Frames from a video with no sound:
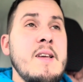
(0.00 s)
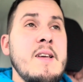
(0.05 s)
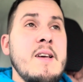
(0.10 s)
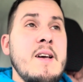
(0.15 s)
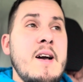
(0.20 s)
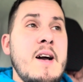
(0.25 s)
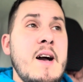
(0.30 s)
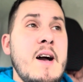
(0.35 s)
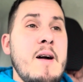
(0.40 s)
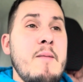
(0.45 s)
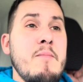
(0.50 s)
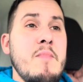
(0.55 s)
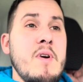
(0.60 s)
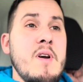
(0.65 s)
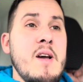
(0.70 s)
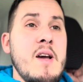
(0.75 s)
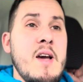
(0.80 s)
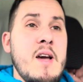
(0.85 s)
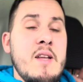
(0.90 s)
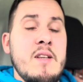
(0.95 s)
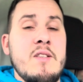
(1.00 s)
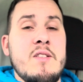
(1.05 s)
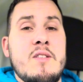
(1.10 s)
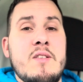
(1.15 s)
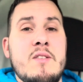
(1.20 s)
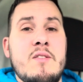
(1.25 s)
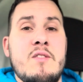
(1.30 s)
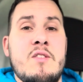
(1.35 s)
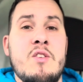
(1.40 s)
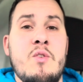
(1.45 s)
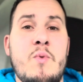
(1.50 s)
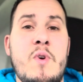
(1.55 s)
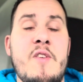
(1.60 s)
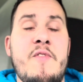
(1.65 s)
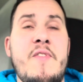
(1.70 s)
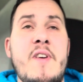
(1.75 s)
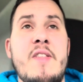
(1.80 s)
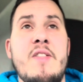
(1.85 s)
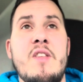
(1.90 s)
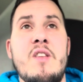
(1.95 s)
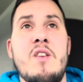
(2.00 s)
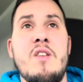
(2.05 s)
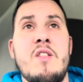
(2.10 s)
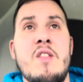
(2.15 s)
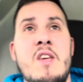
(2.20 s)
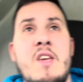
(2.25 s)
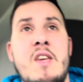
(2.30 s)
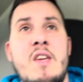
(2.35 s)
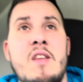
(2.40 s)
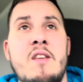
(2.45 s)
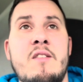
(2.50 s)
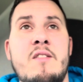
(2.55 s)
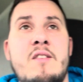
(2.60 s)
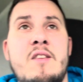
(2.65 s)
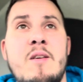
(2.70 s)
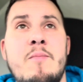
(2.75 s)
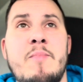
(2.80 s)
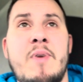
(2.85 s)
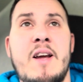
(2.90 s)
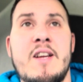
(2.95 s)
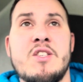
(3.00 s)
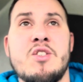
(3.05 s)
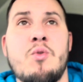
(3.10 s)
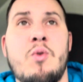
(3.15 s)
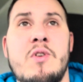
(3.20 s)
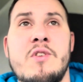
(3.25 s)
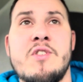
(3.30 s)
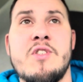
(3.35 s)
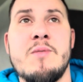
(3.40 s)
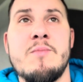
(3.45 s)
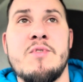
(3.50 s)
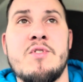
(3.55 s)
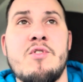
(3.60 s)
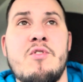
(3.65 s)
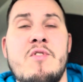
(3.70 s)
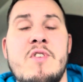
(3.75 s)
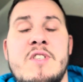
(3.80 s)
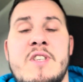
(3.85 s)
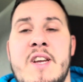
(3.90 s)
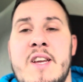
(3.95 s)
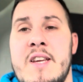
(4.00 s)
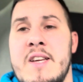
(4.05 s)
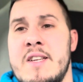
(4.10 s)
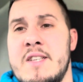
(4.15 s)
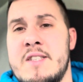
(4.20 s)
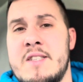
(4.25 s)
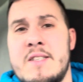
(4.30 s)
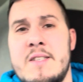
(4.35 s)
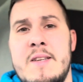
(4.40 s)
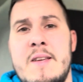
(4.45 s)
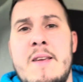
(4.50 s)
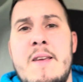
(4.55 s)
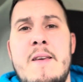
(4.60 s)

and so we're fitting the Dimplex Quantum storage heaters.